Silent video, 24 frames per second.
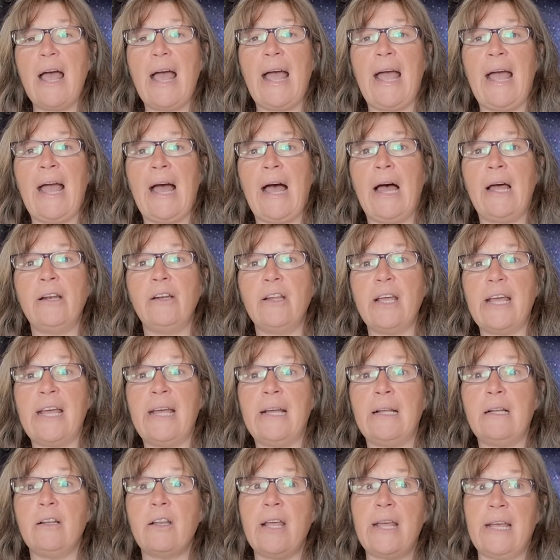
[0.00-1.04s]
And
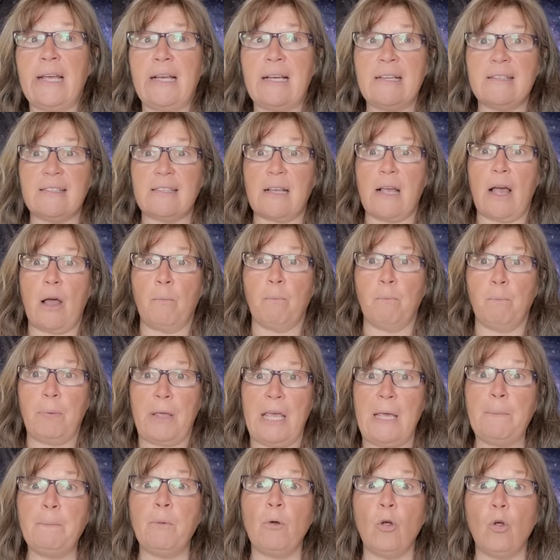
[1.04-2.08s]
it is
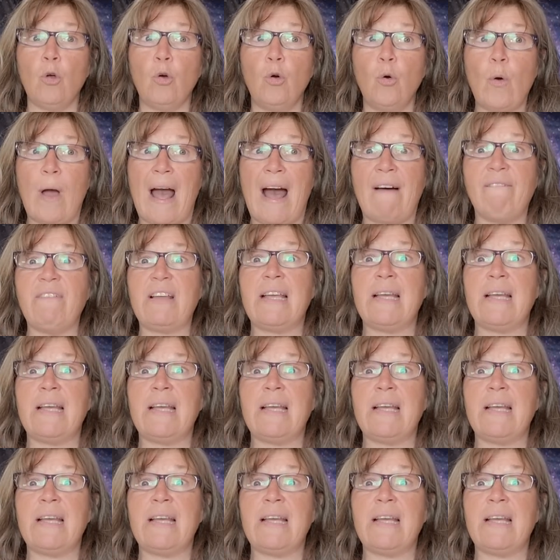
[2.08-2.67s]
people who have